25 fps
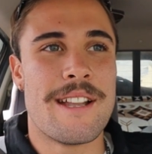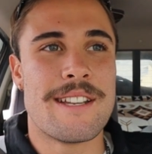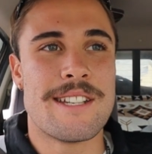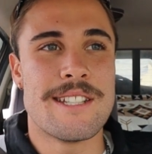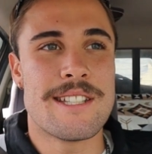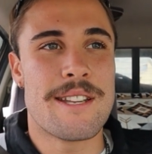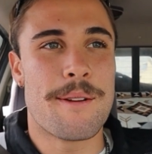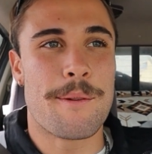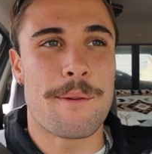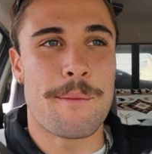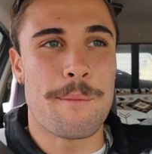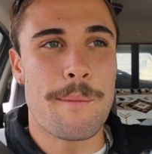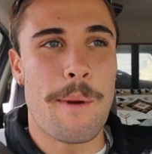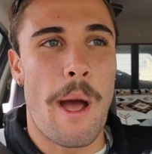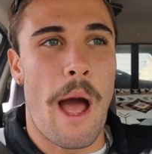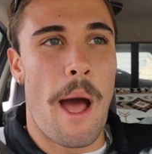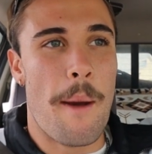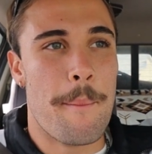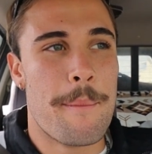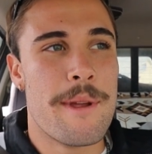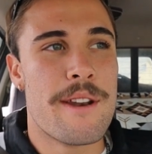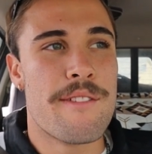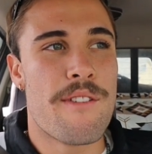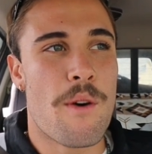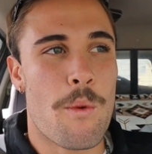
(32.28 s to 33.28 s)
Just
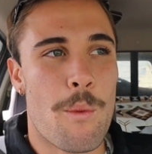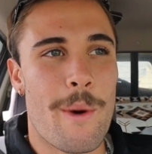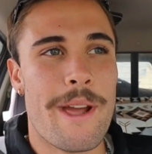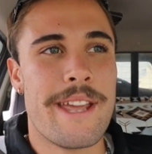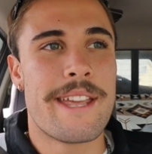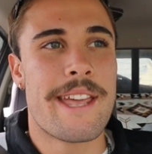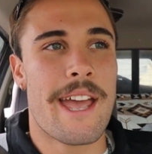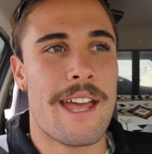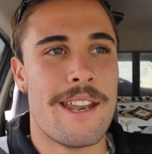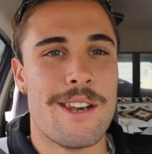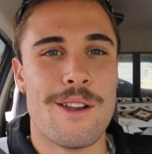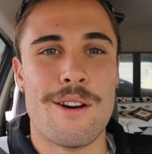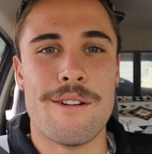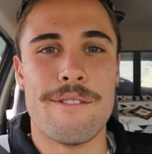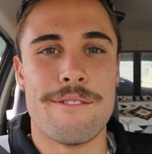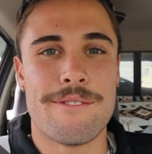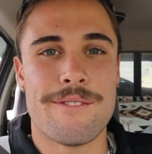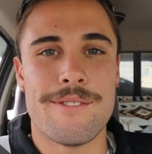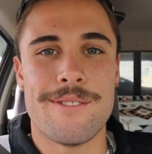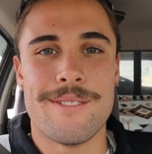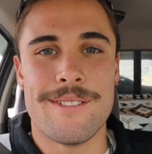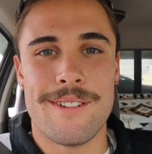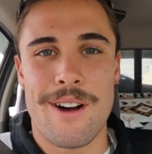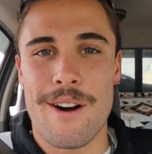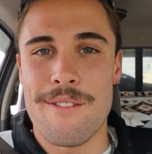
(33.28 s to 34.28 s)
a bit of a weekend
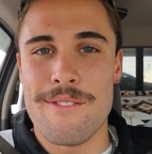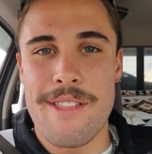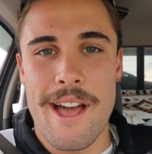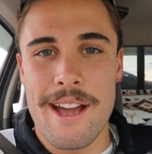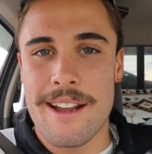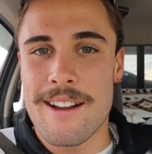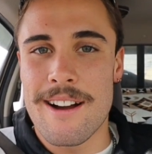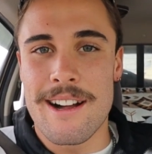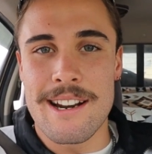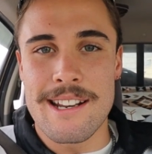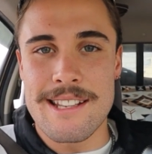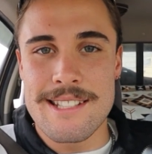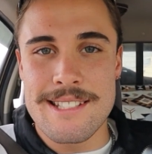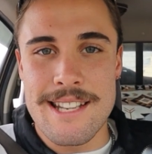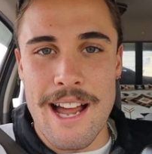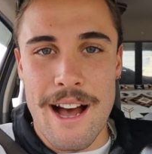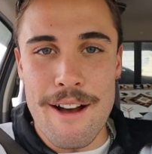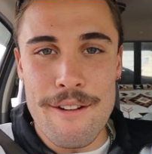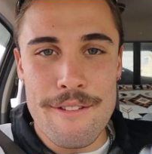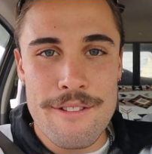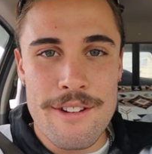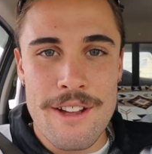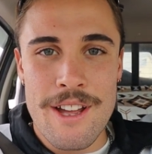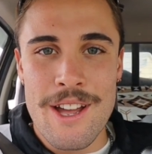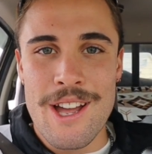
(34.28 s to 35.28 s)
of that kind of
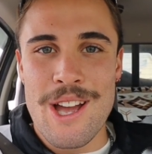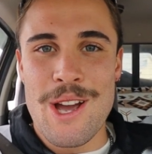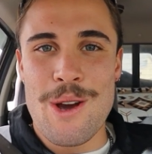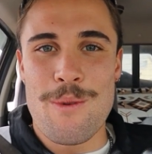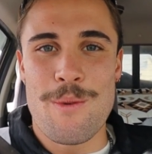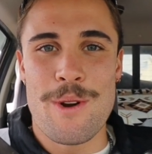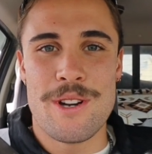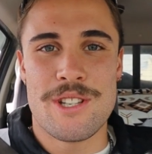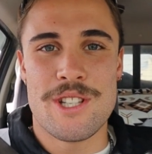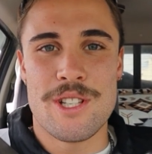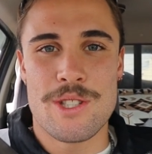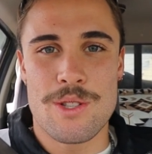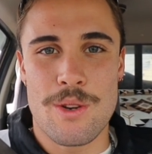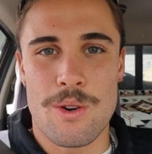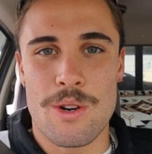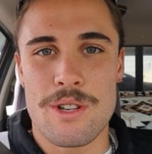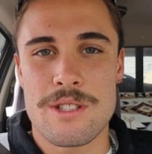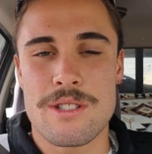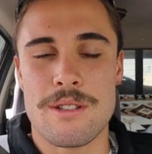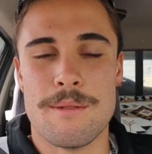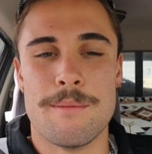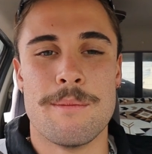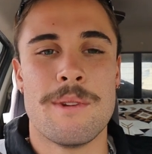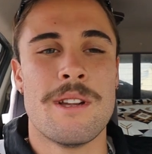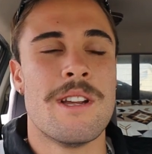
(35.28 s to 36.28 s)
stuff, which is
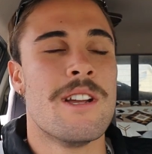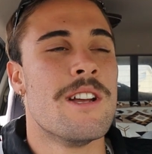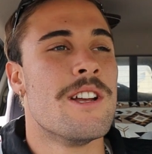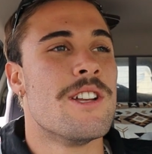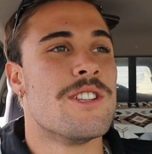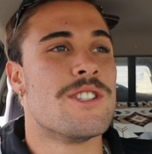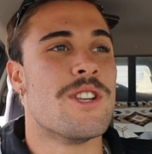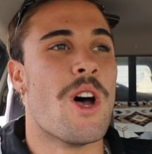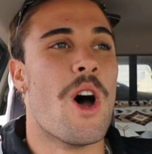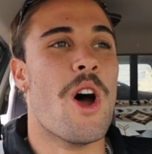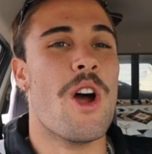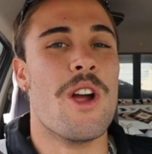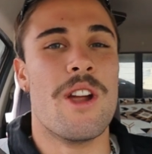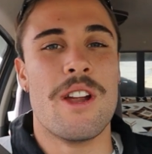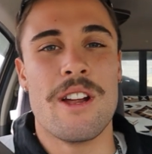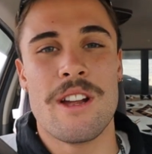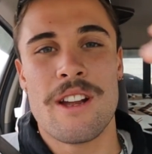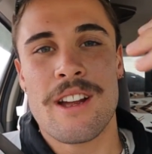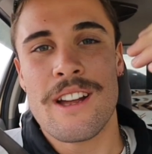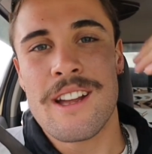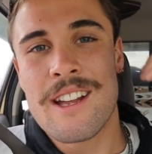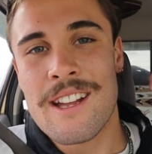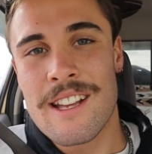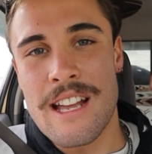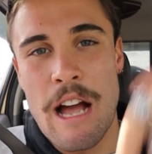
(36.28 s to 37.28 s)
awesome. So
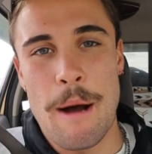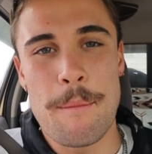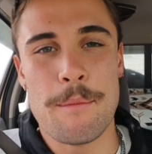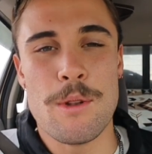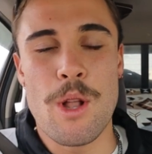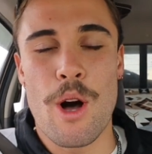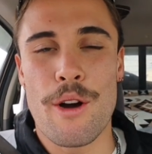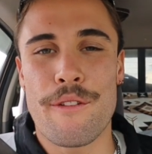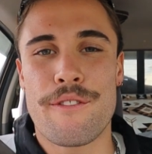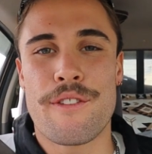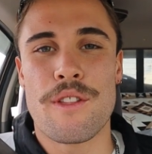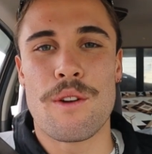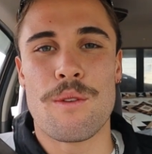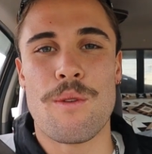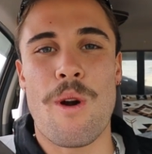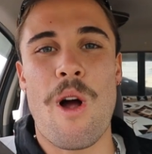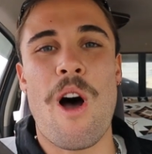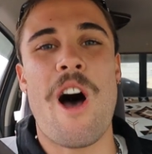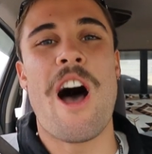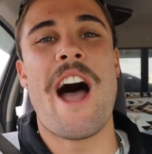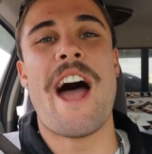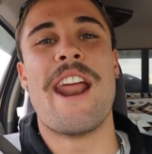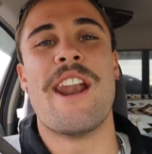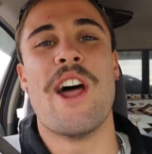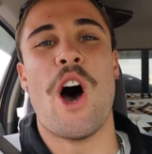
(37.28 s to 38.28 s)
come along for the
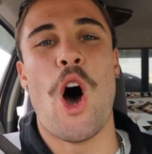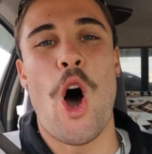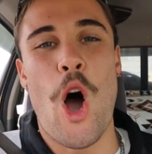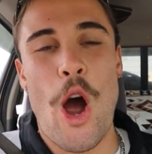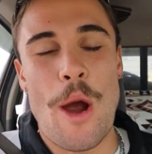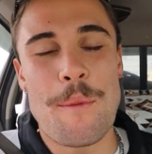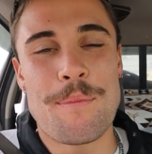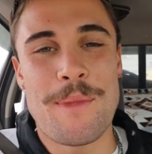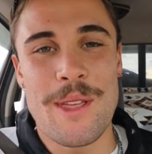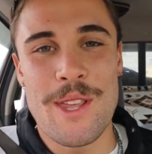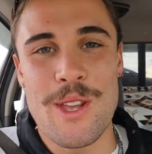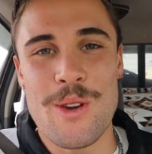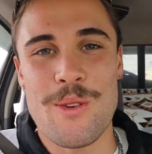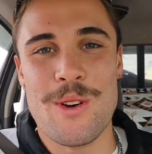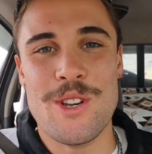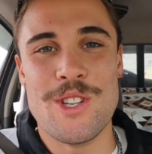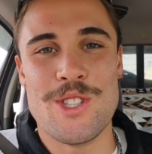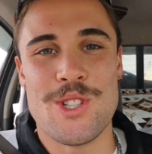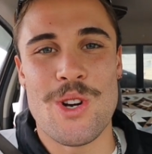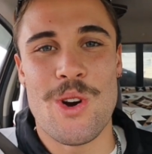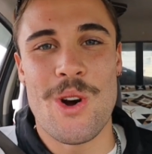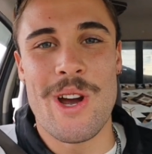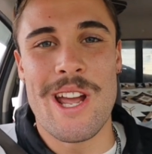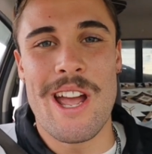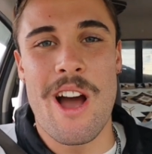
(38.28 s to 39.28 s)
ride. I hope that you
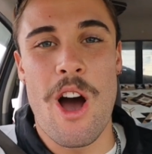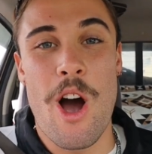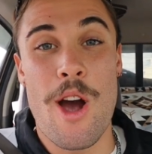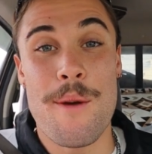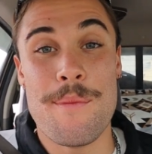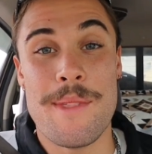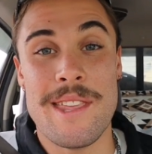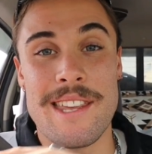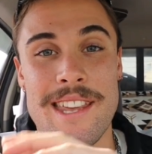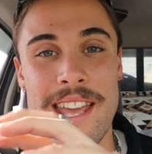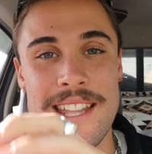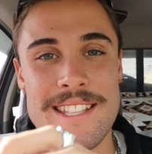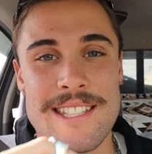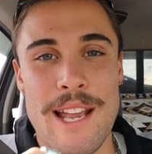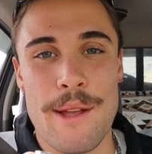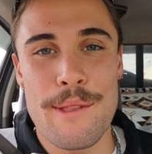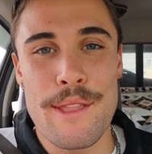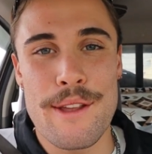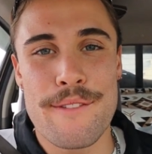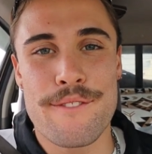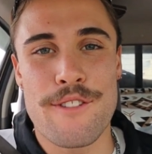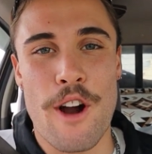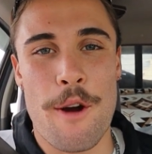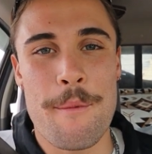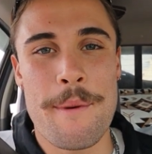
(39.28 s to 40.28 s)
enjoy it. I hope that you get
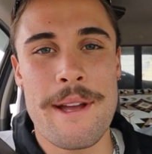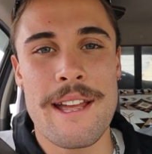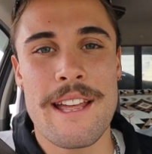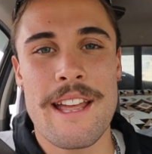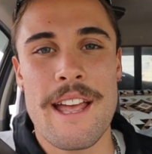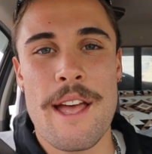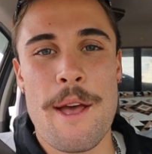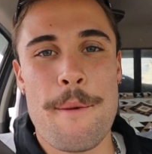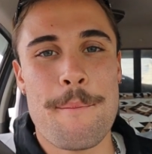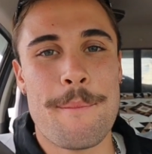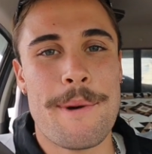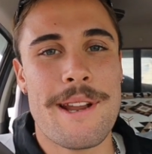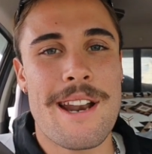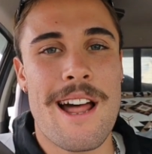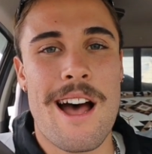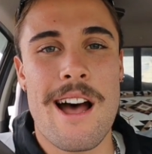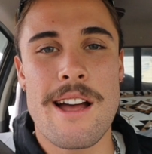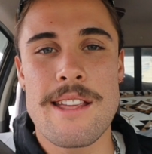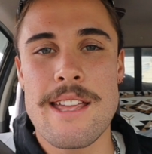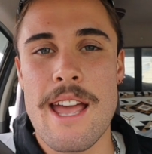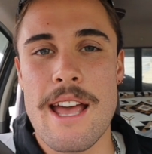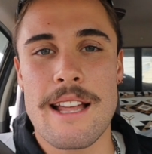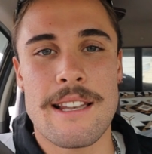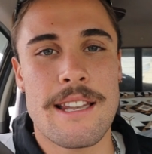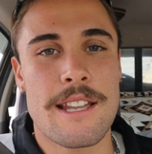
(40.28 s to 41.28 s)
something from it. But
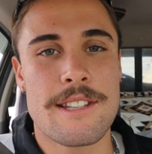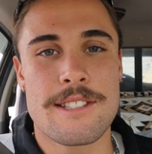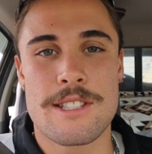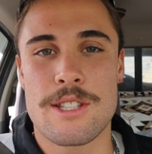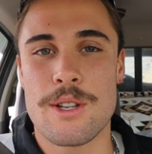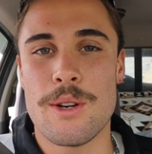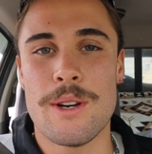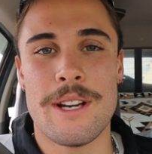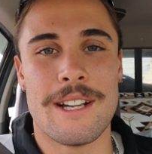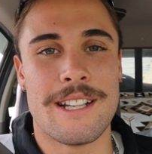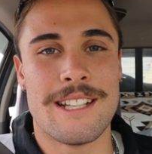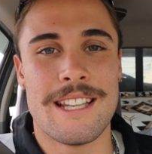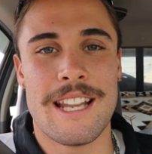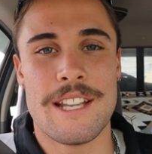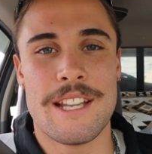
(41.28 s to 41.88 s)
yeah, let's do it.